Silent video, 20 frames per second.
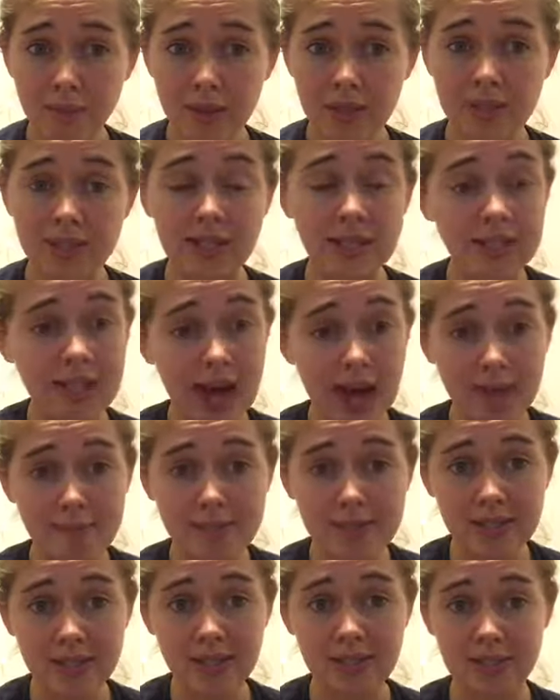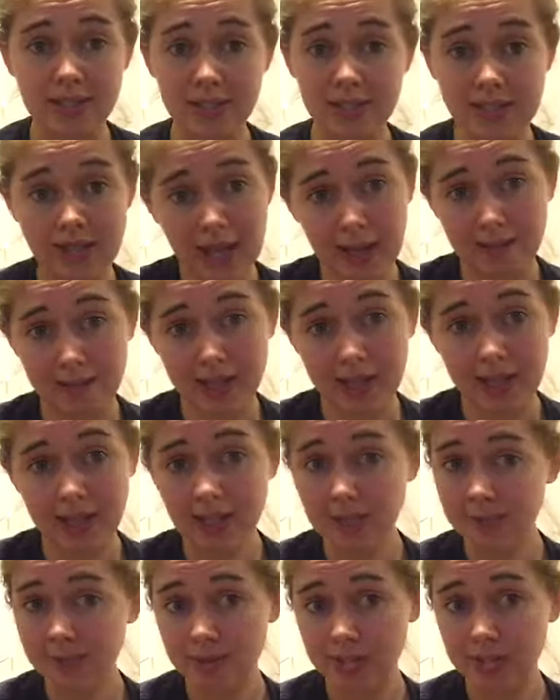is contam is
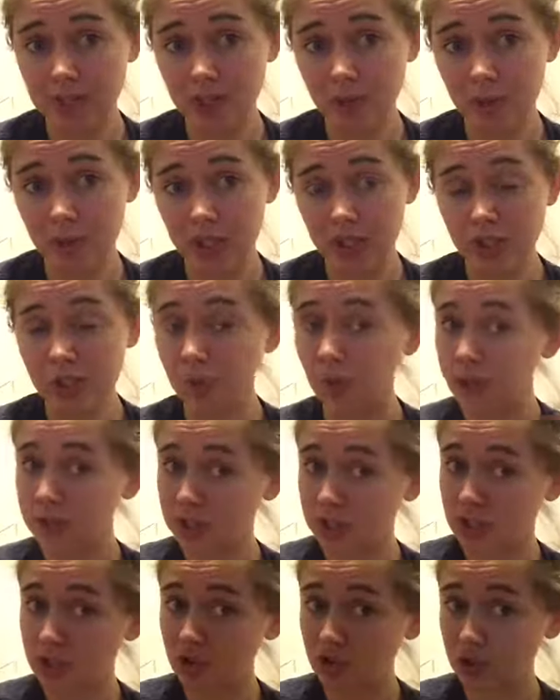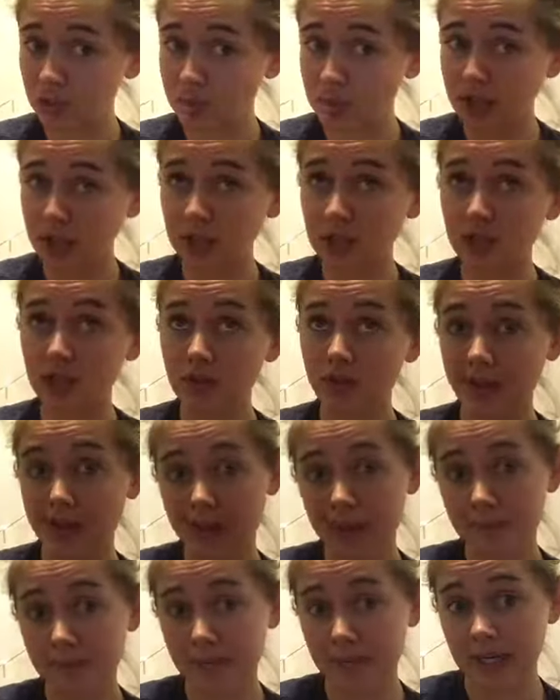contaminating to my situation or is it contributing to my
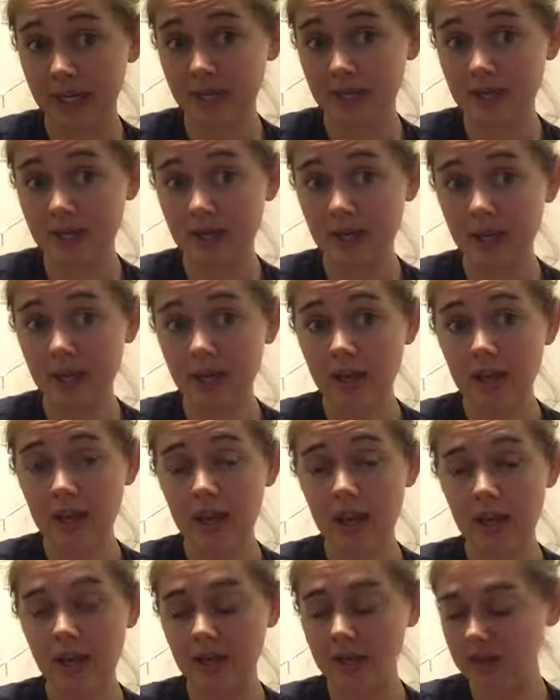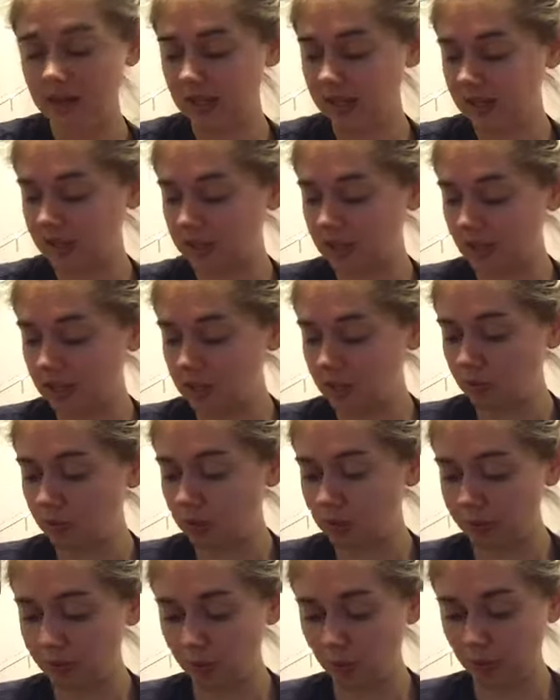happiness?" And I think that that's
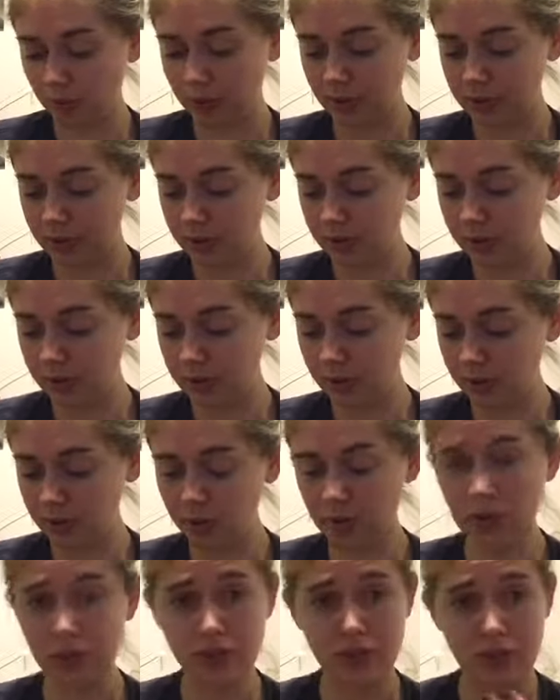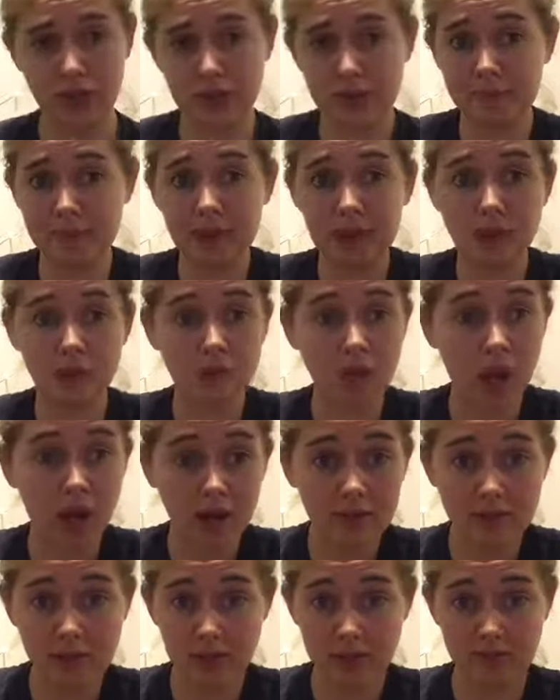really important to learn. Is there anybody who's
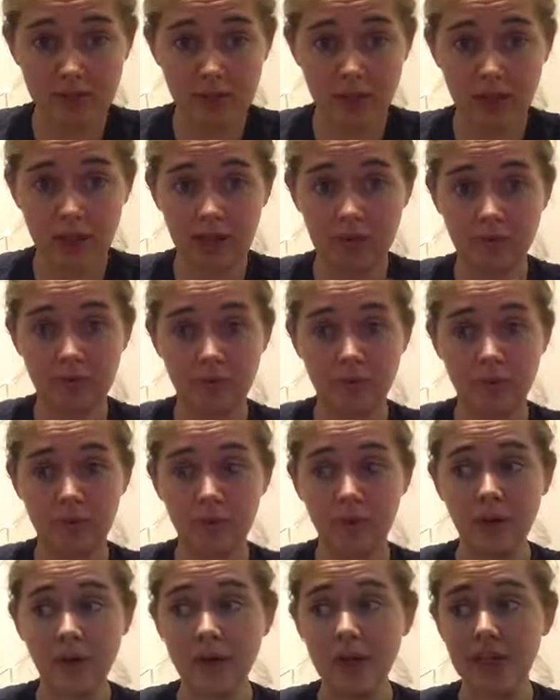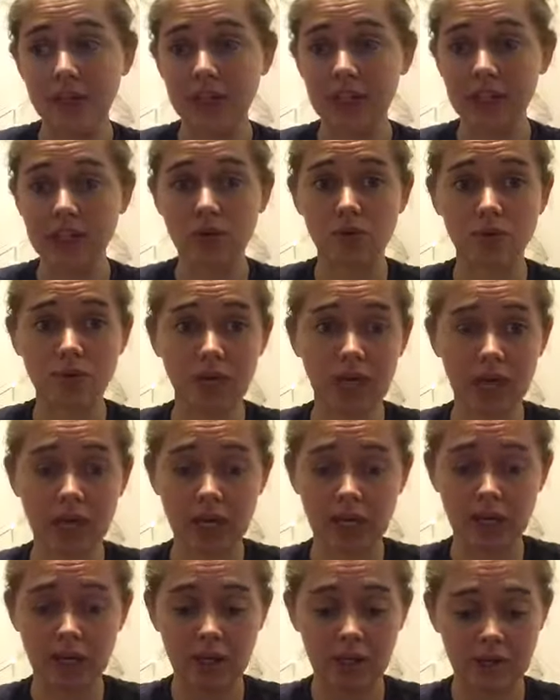toxic in my life who is
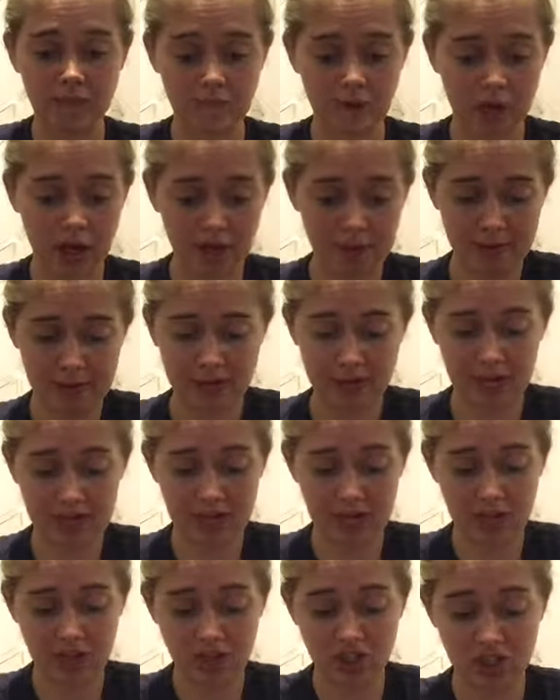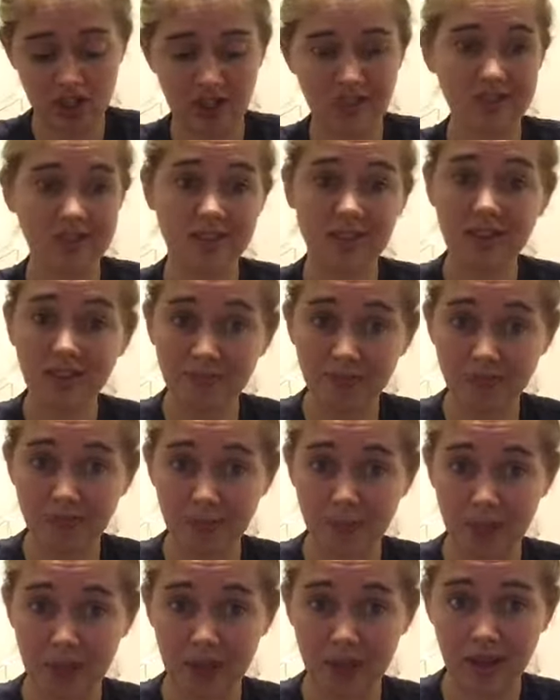creating an environment that's actually unsafe for
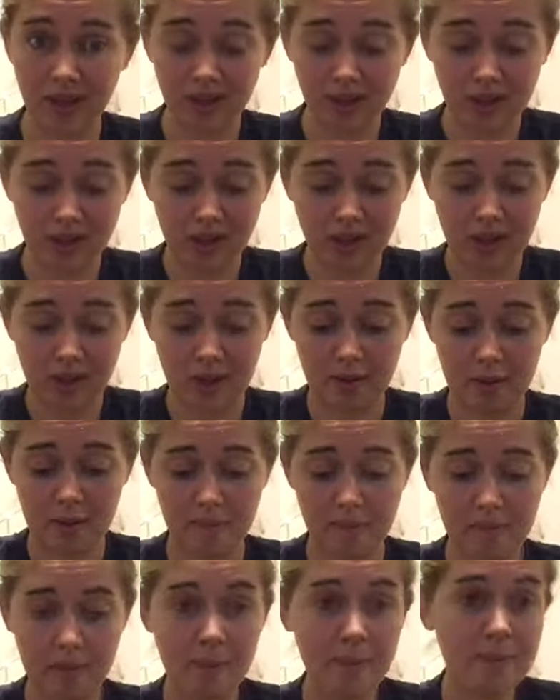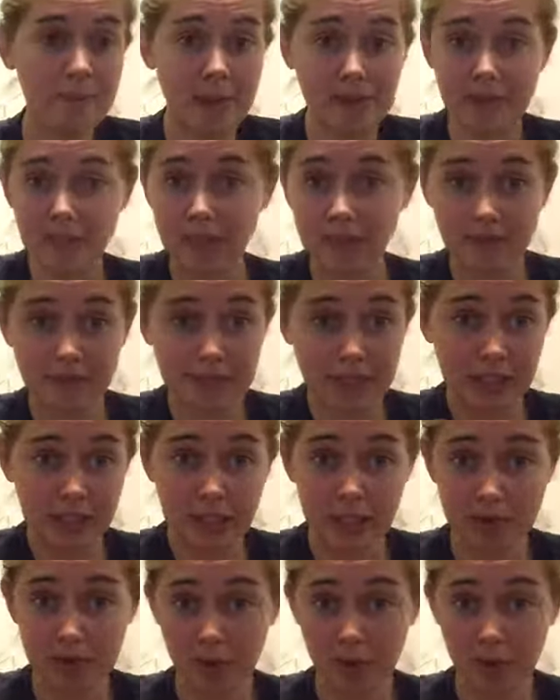me, um, mentally, physically,